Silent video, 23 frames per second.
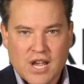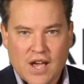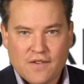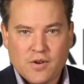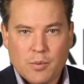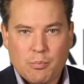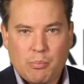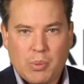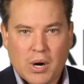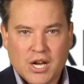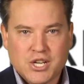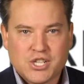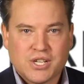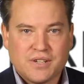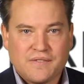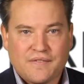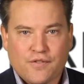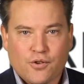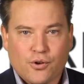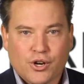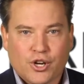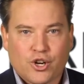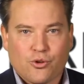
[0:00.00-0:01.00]
have a budget
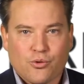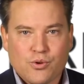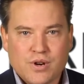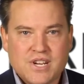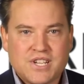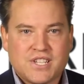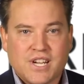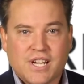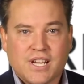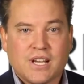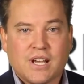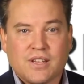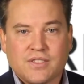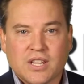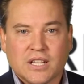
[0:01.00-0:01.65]
for increasing